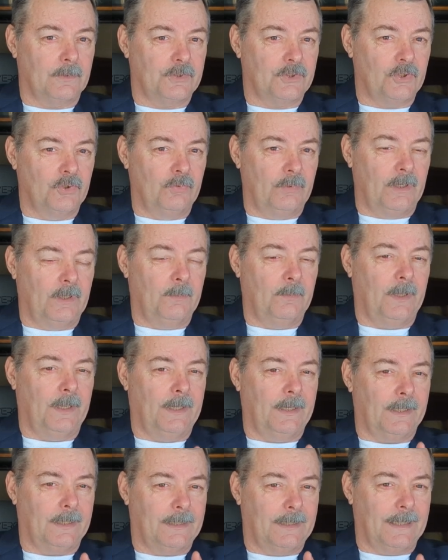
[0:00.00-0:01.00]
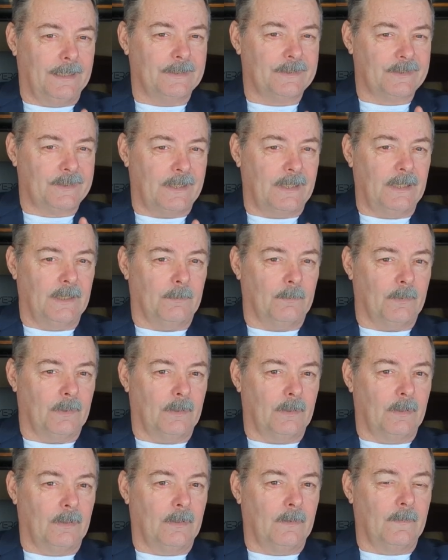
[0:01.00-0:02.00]
to him and against him
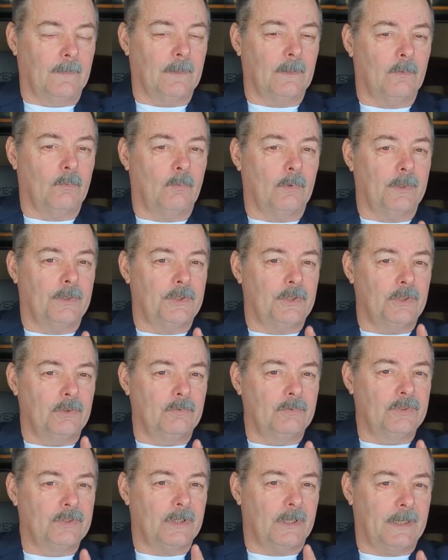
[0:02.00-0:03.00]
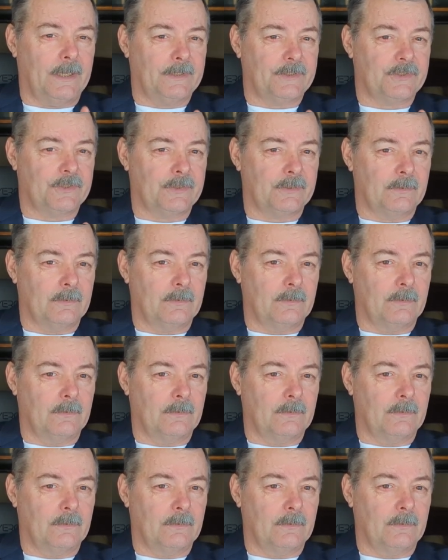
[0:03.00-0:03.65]
when you touch